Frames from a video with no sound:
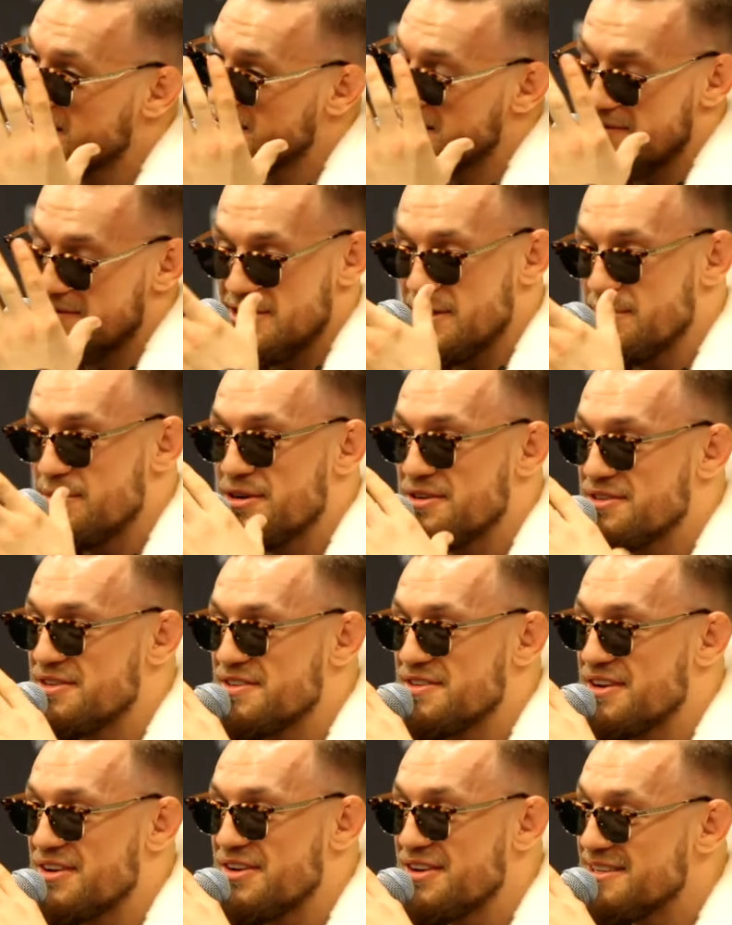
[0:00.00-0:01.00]
similar
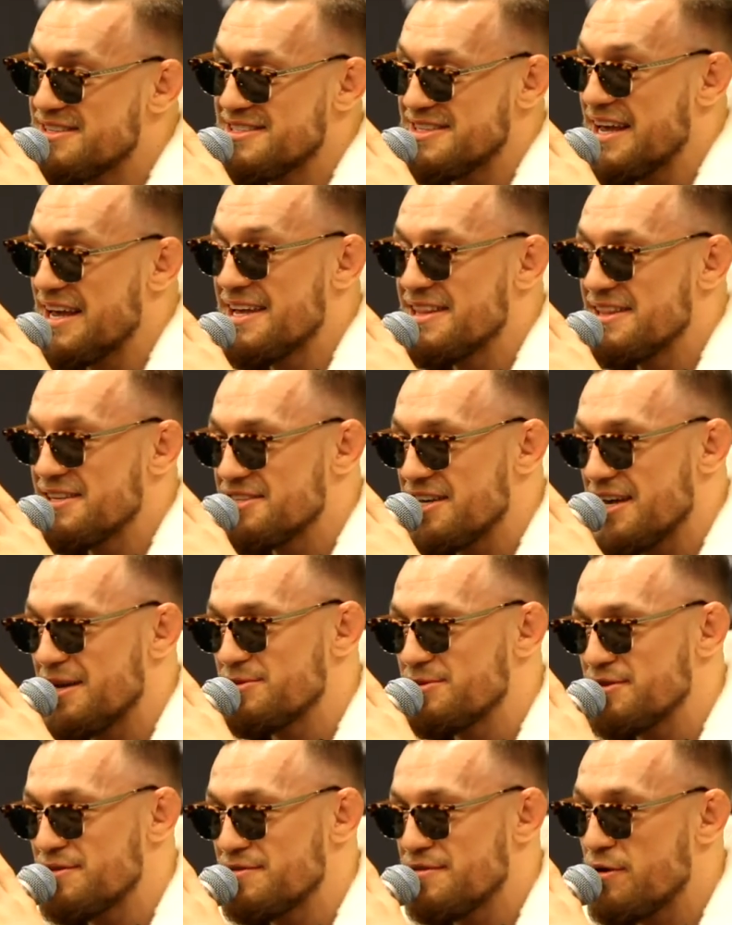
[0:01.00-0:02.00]
to tonight, saying the same
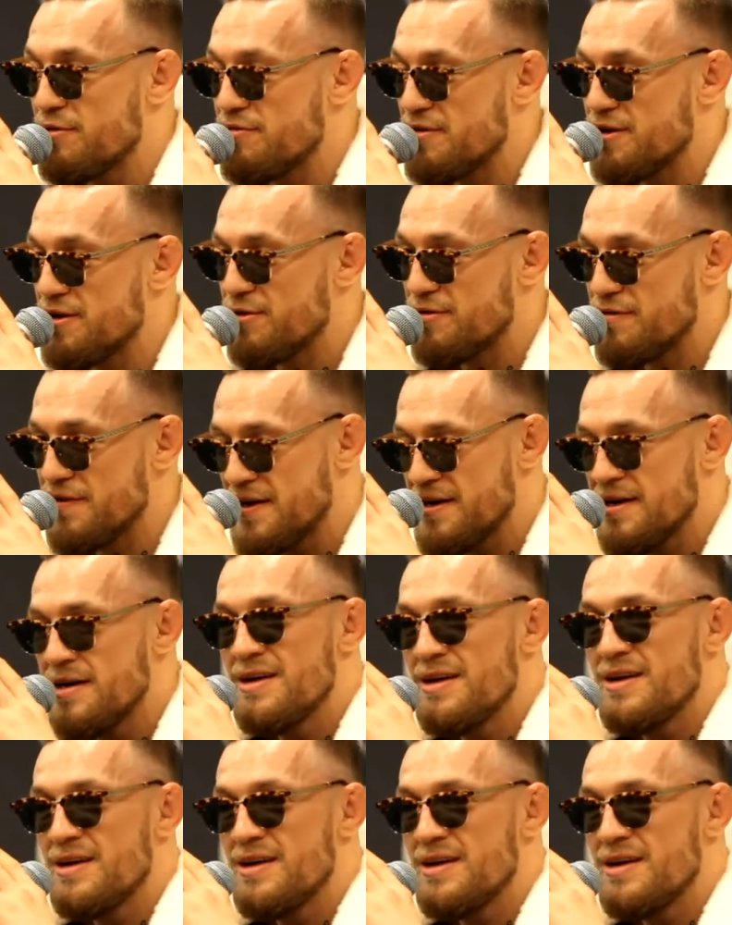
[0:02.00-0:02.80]
stuff over and over.